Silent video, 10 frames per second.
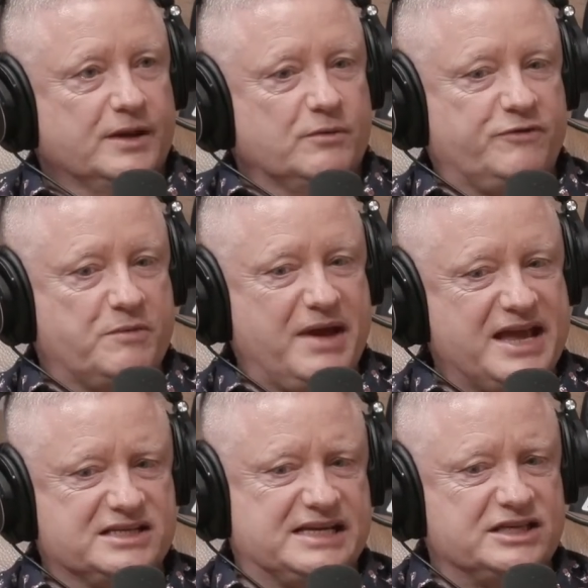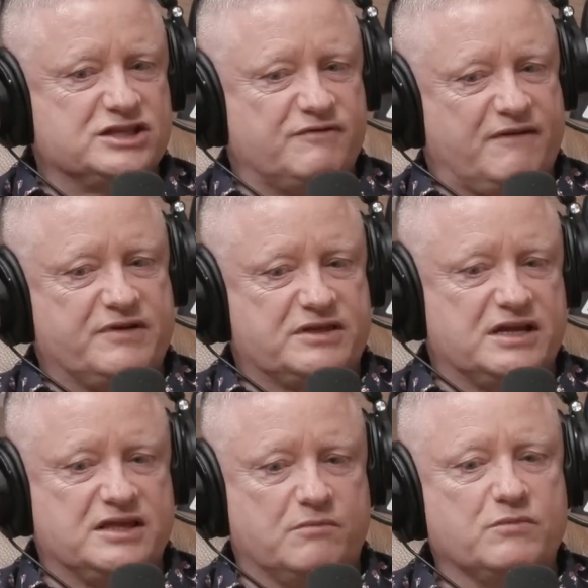If we make sense of everything,
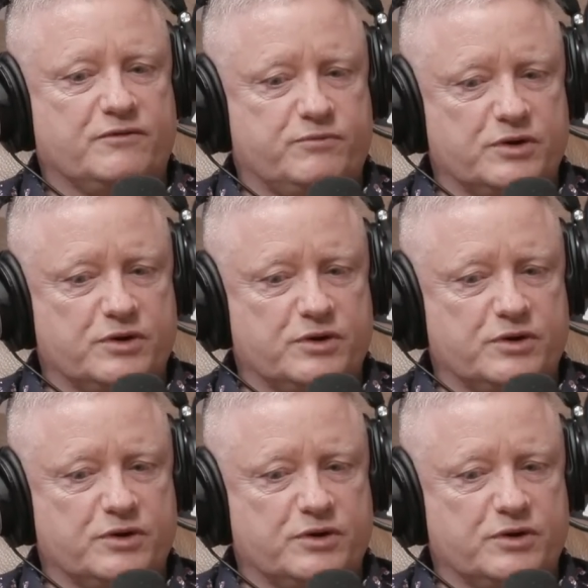then if we